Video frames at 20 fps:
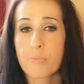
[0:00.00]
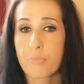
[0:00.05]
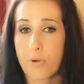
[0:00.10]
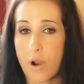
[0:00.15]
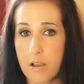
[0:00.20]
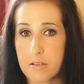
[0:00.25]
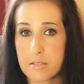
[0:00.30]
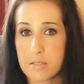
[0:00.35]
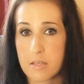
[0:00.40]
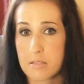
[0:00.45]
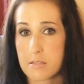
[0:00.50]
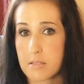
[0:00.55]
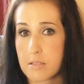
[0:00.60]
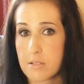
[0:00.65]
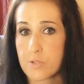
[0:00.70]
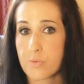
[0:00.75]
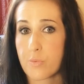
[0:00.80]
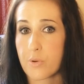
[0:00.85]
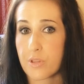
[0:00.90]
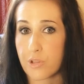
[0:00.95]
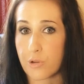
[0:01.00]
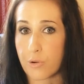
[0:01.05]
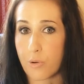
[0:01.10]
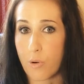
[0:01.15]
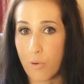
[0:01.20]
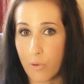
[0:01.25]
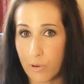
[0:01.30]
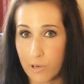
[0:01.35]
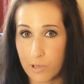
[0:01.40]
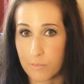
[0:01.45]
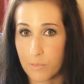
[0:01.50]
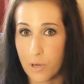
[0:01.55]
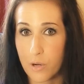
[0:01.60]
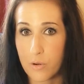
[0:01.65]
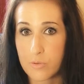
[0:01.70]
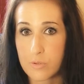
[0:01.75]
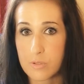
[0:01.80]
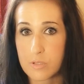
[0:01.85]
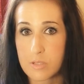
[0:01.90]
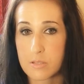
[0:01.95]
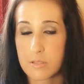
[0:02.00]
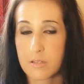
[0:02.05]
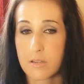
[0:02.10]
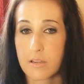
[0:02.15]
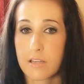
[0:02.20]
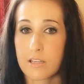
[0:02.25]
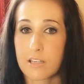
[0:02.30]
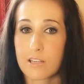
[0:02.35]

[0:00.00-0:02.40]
processes with your hormones.